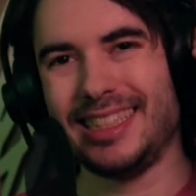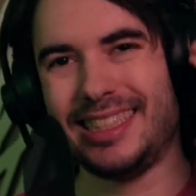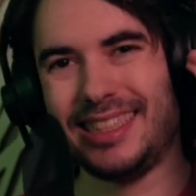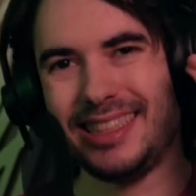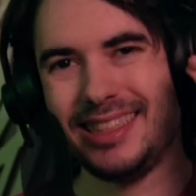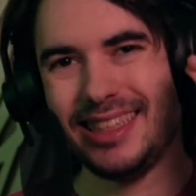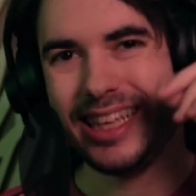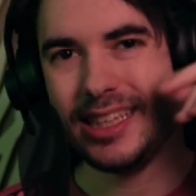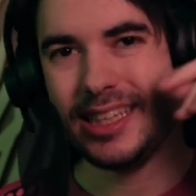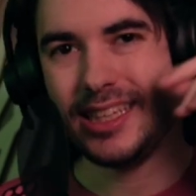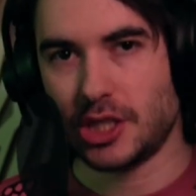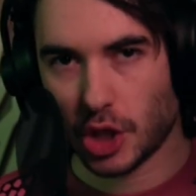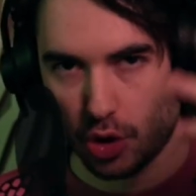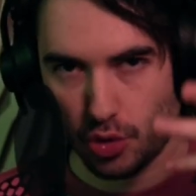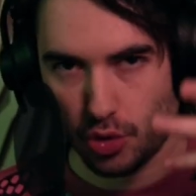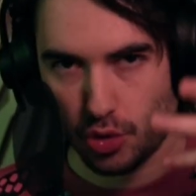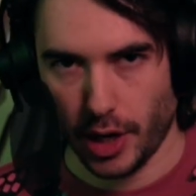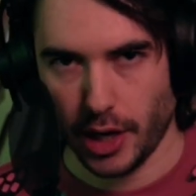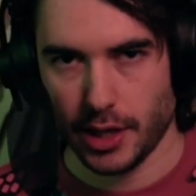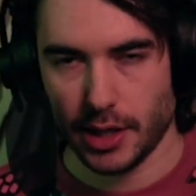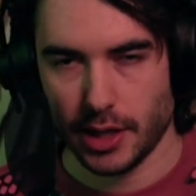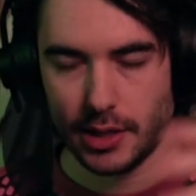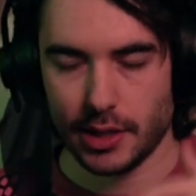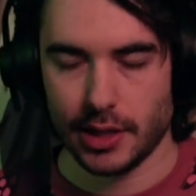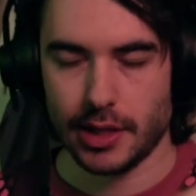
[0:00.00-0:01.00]

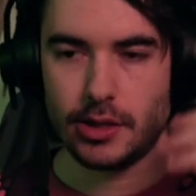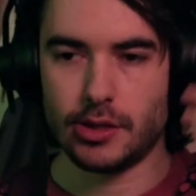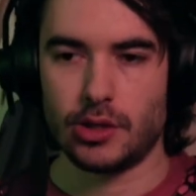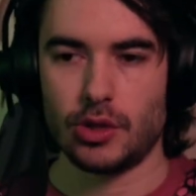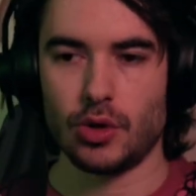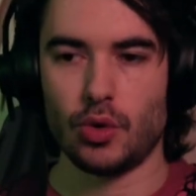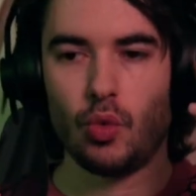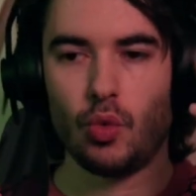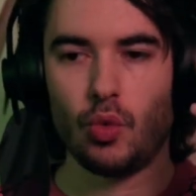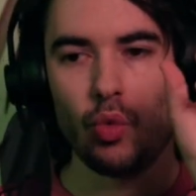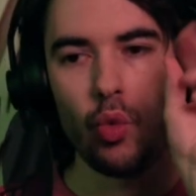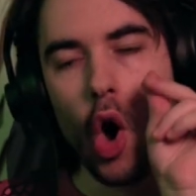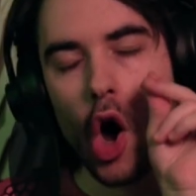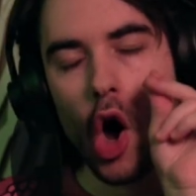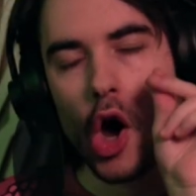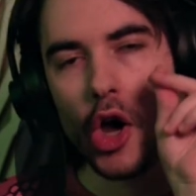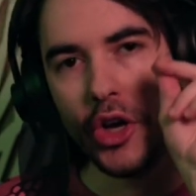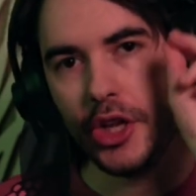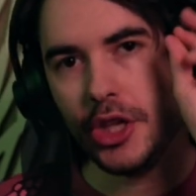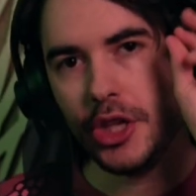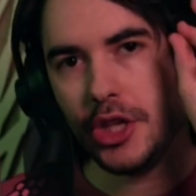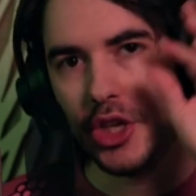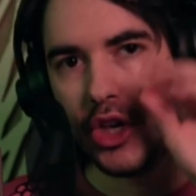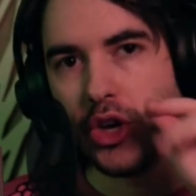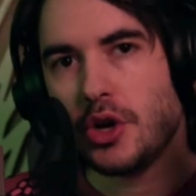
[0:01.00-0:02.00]
integrated into one
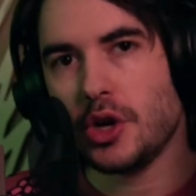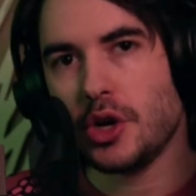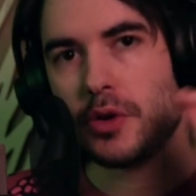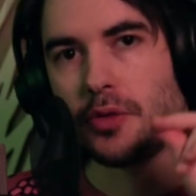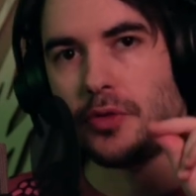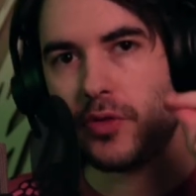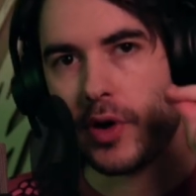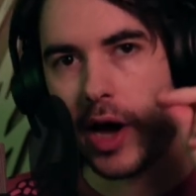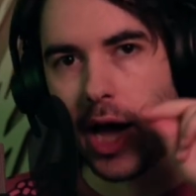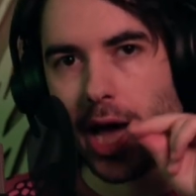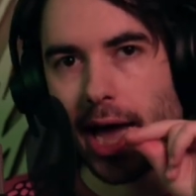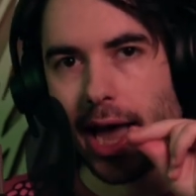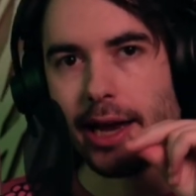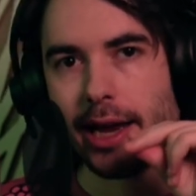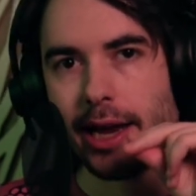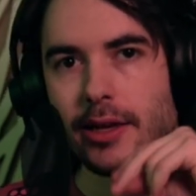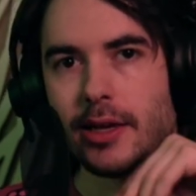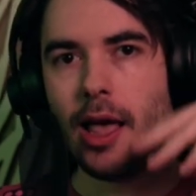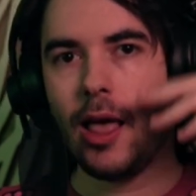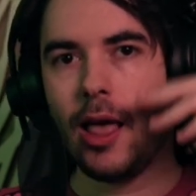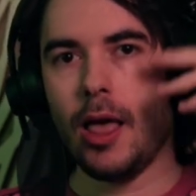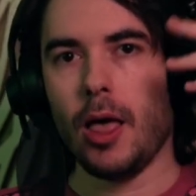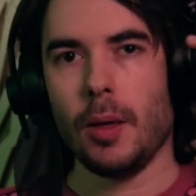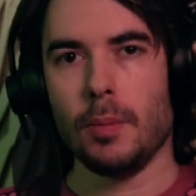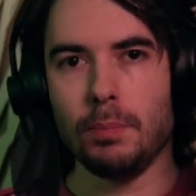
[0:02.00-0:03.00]
unified
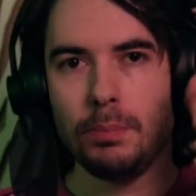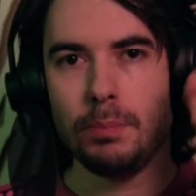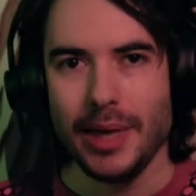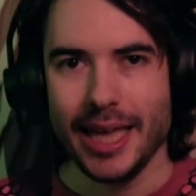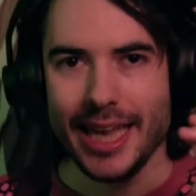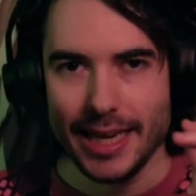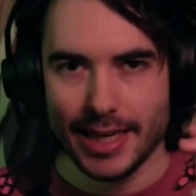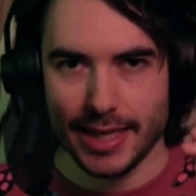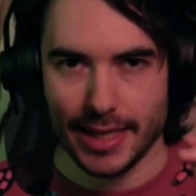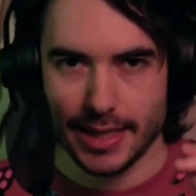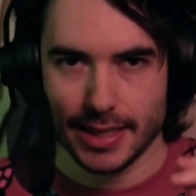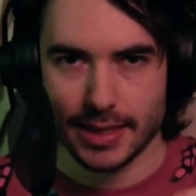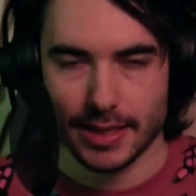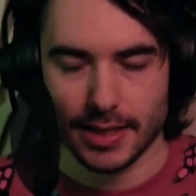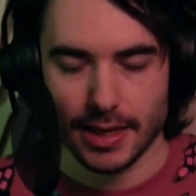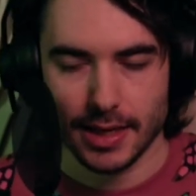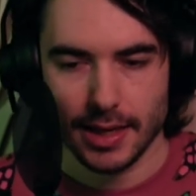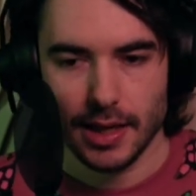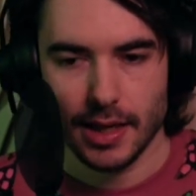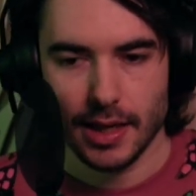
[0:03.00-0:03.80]
meaning.